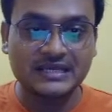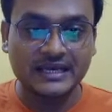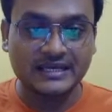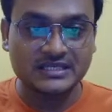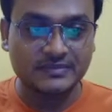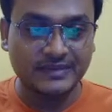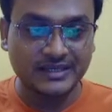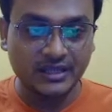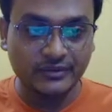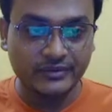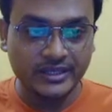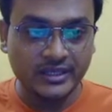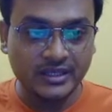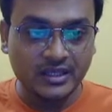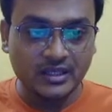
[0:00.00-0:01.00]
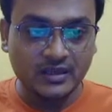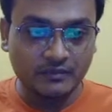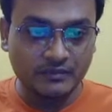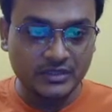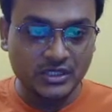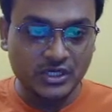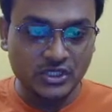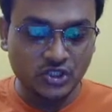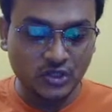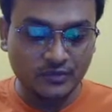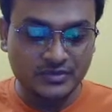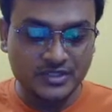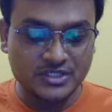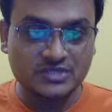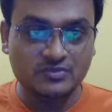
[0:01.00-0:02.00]
Lenz. By the way, because
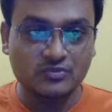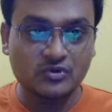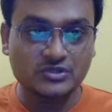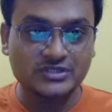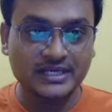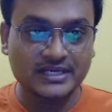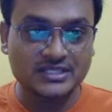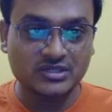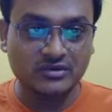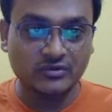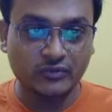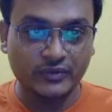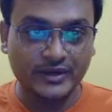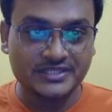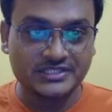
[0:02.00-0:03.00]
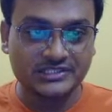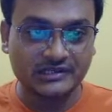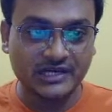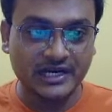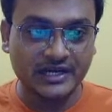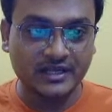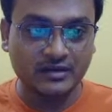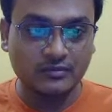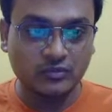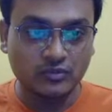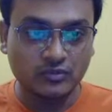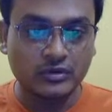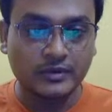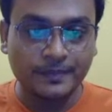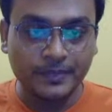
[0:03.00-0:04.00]
of this book, that is a waste running
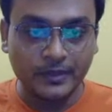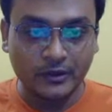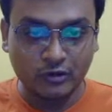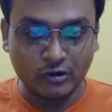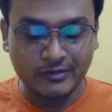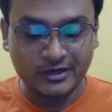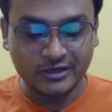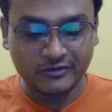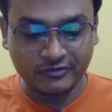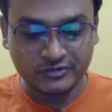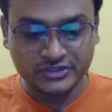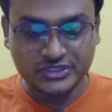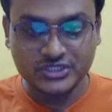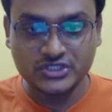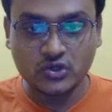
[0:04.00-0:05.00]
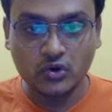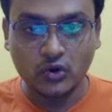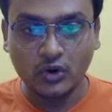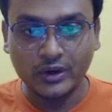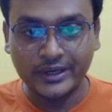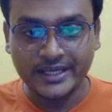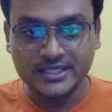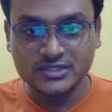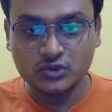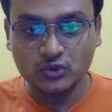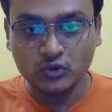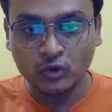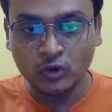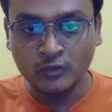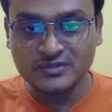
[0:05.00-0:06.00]
book, Robert Frost is called as
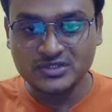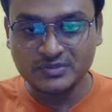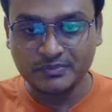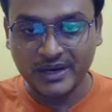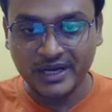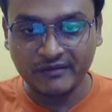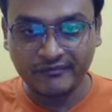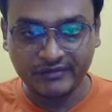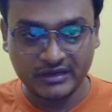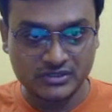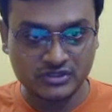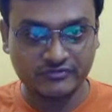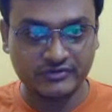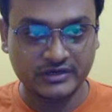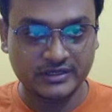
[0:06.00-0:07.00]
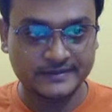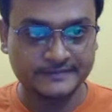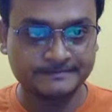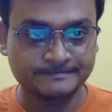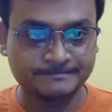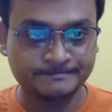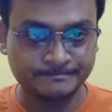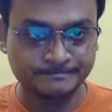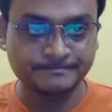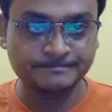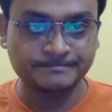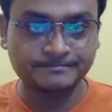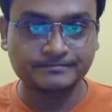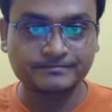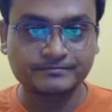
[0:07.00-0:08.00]
homespun philosopher. Hmm.